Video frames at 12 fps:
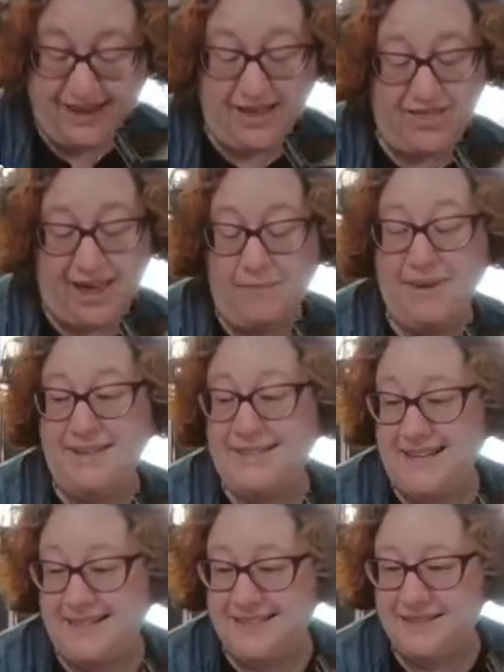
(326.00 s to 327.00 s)
that makes
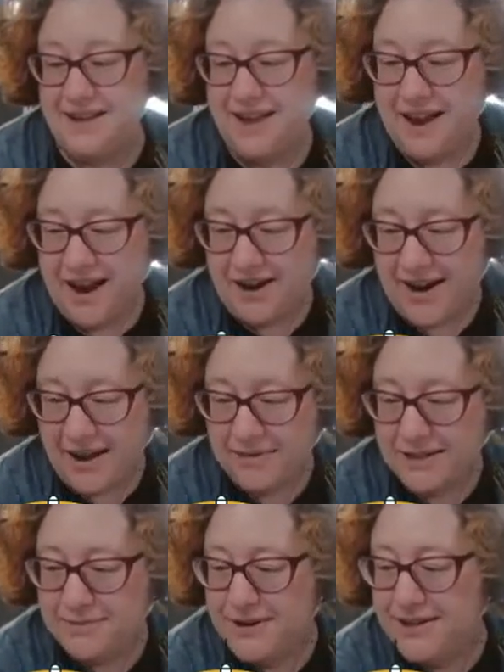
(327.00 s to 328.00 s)
sense. All right, I'm
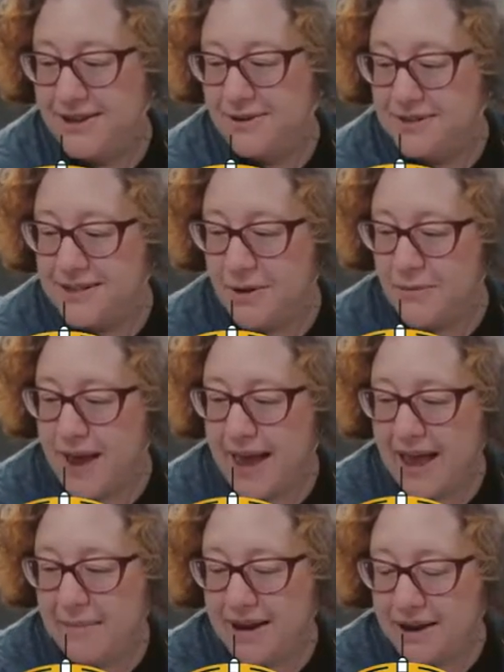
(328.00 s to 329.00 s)
just putting those away.
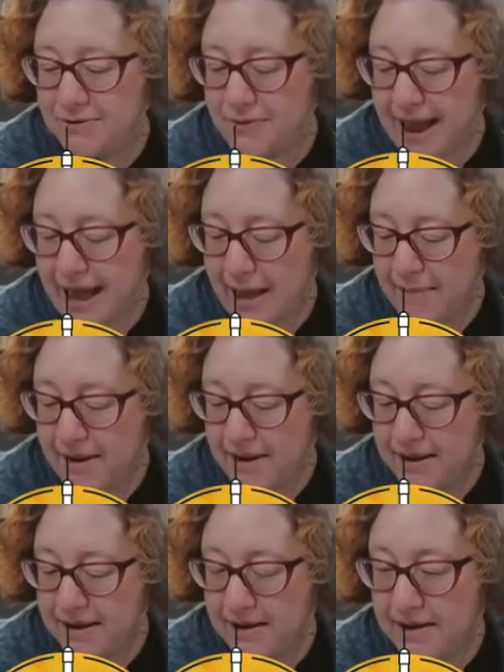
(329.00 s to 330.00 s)
I'm going to grab
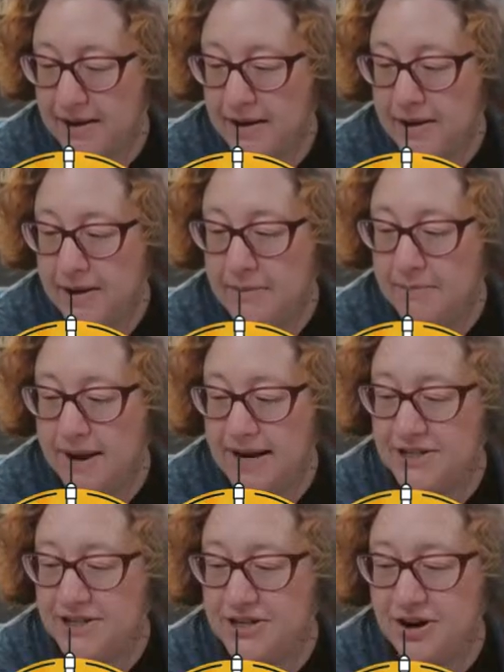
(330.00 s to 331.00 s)
my
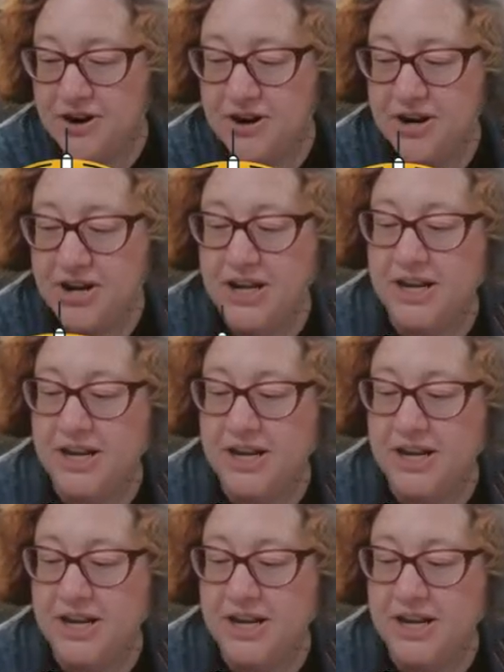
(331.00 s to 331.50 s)
dark